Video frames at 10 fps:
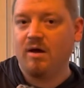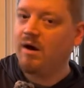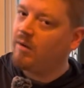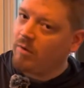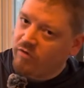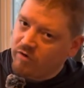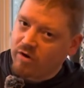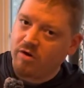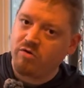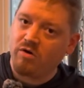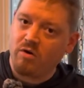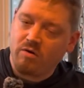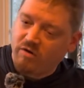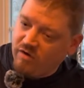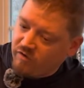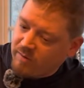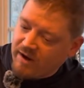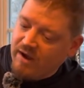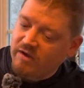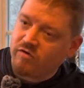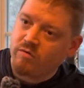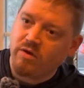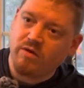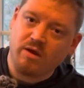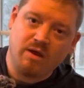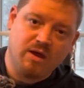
I'm also going to throw a spike hyzer with it,